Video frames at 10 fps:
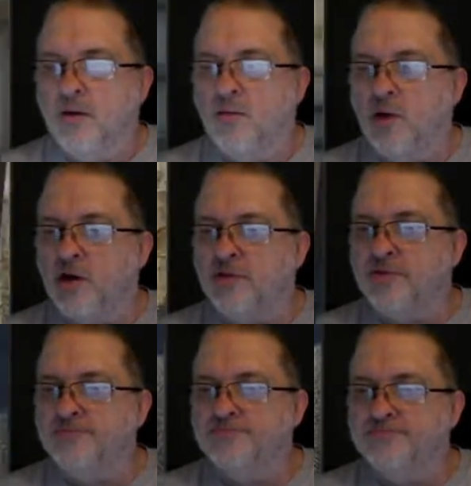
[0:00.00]

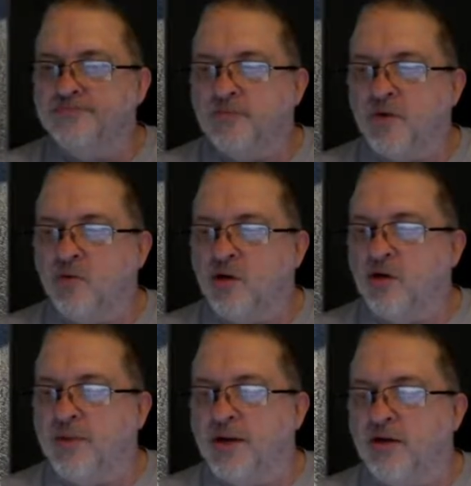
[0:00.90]
Welcome. We're
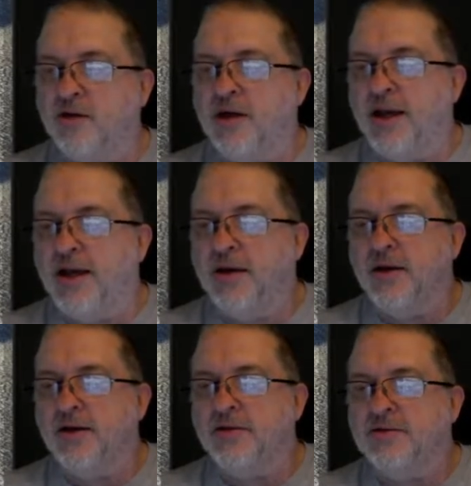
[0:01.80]
going to be looking at
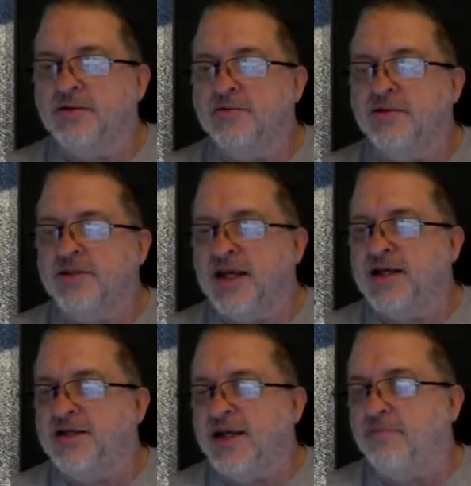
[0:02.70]

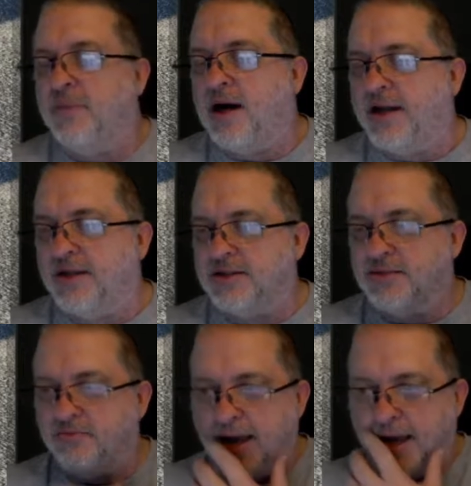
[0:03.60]
TnT Modding's
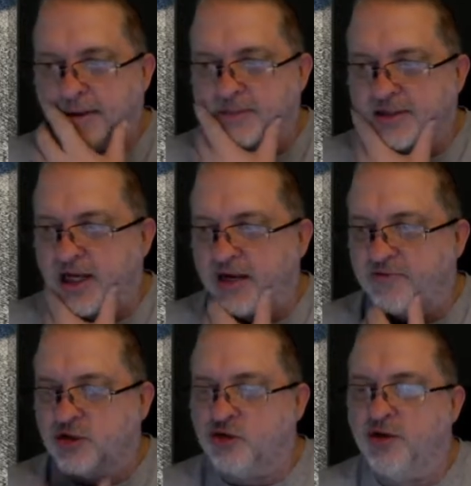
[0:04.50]
map. It's kind of
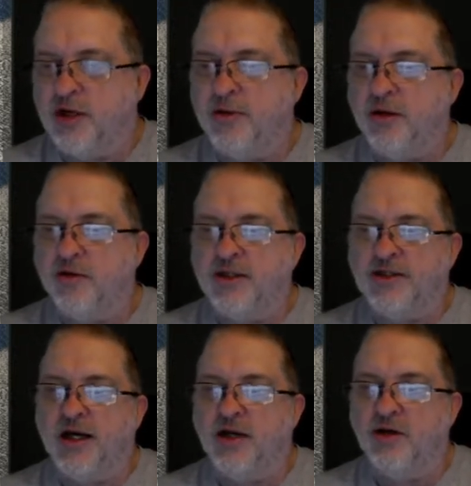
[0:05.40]
a tribute. He's
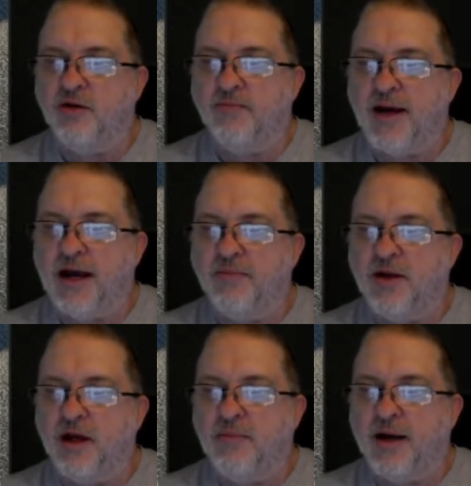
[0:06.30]
got a new map
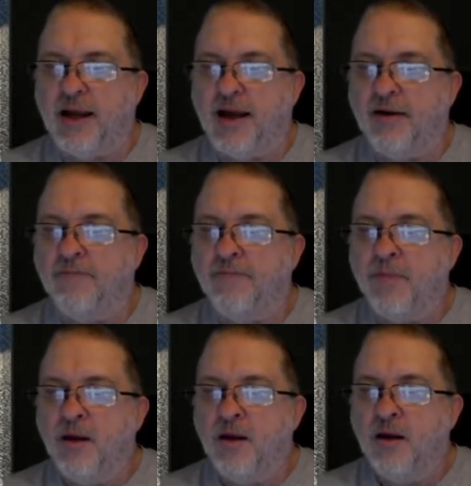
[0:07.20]
coming out,
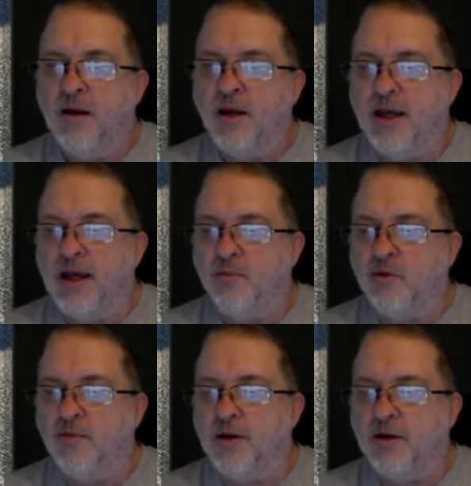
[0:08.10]
and we're
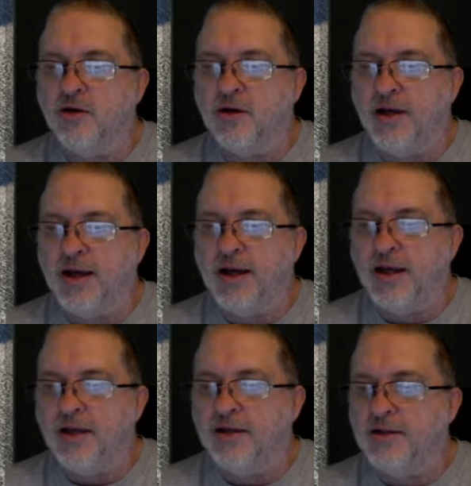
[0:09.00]
going to be looking at
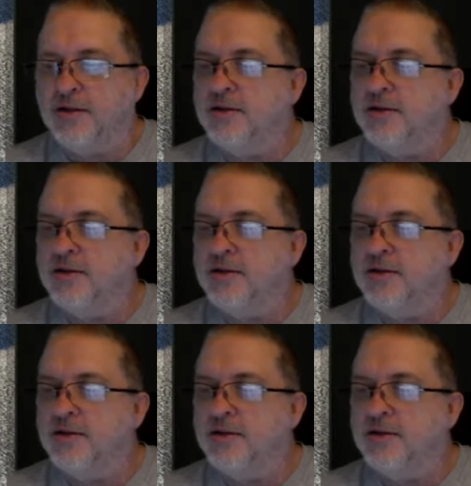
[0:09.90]
it.